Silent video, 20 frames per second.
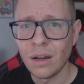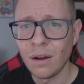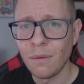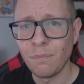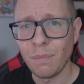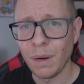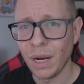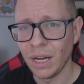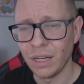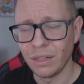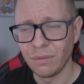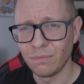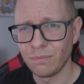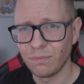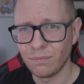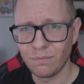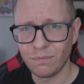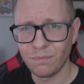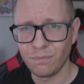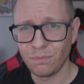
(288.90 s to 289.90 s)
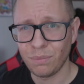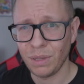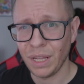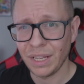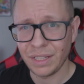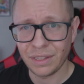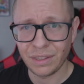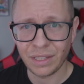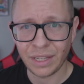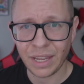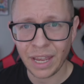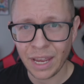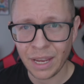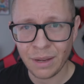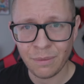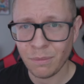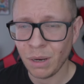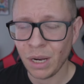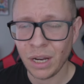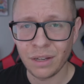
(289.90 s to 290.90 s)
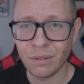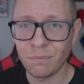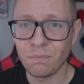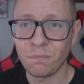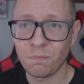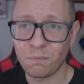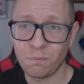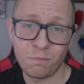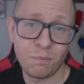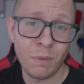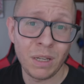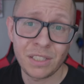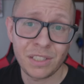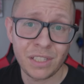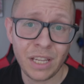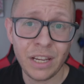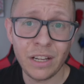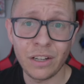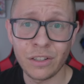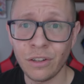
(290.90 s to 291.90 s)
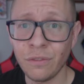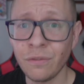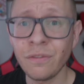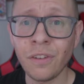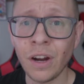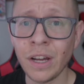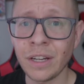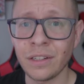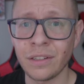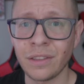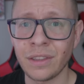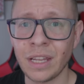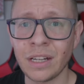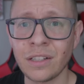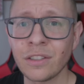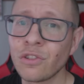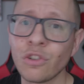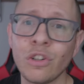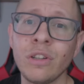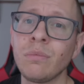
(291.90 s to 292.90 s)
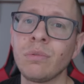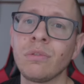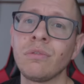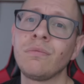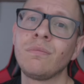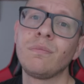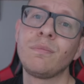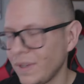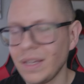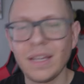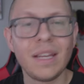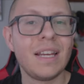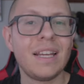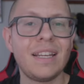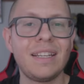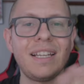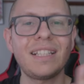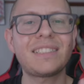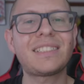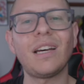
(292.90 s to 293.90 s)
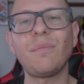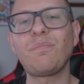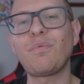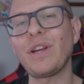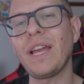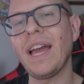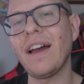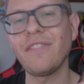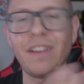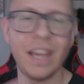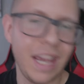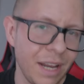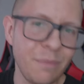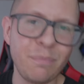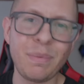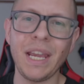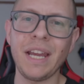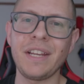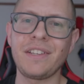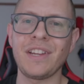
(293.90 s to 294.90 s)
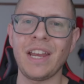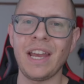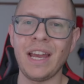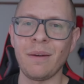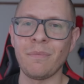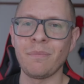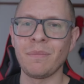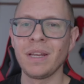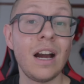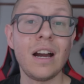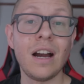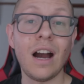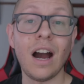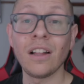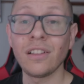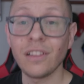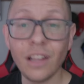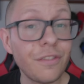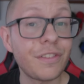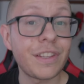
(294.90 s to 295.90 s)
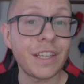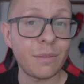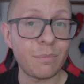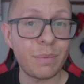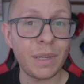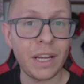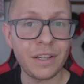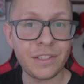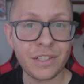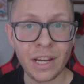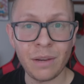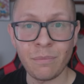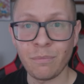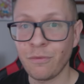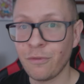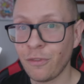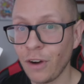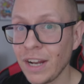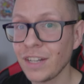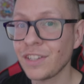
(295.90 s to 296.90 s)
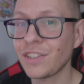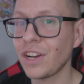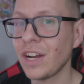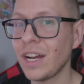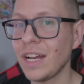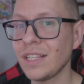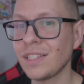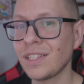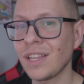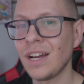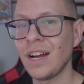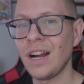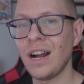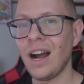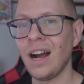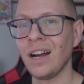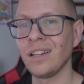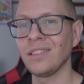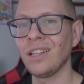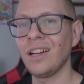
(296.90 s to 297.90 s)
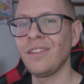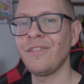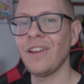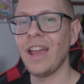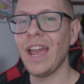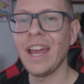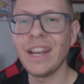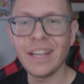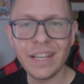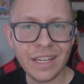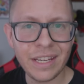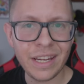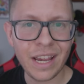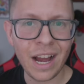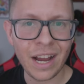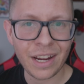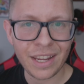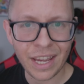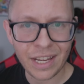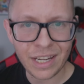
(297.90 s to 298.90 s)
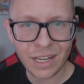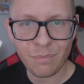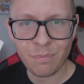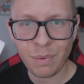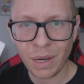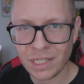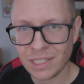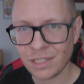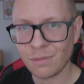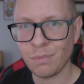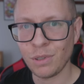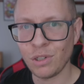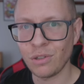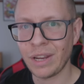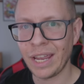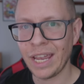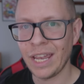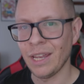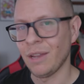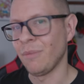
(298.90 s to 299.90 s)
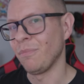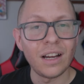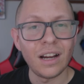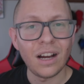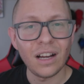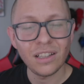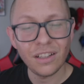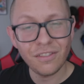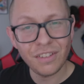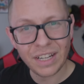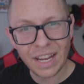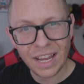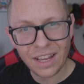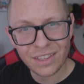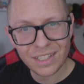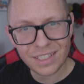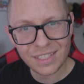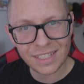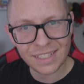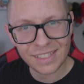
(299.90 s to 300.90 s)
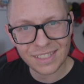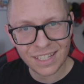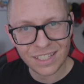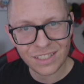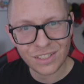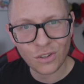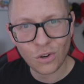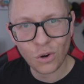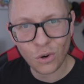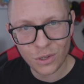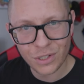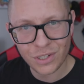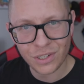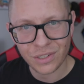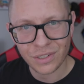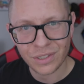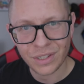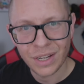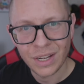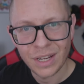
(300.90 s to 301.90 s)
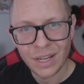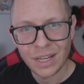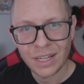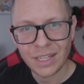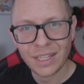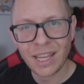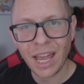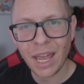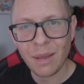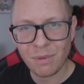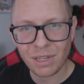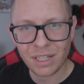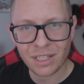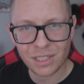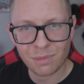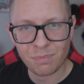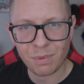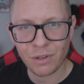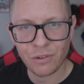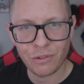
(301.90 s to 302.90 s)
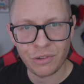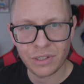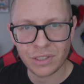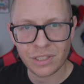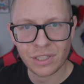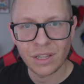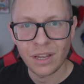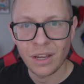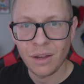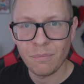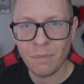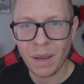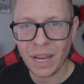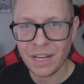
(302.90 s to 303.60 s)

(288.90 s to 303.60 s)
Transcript: But playing the game, I must say I don't find it that enjoyable. Next up, we have NBA Jam. I love the NBA Jam franchise. I love any arcadey basketball game. I love it how this thing says caution. Gaming experience may